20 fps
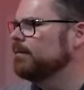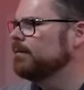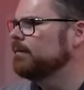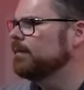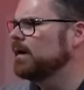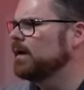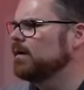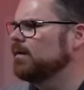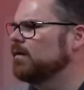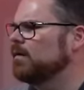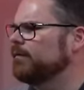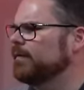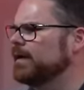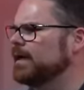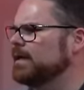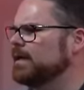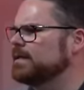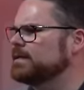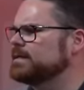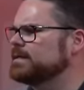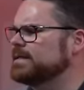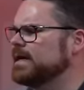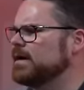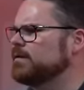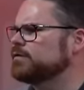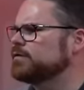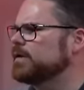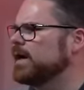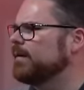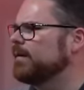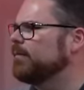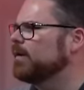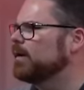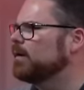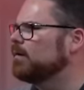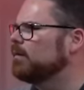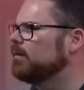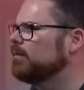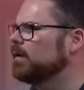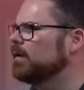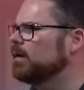I don't know if I need the soundtrack bundle, but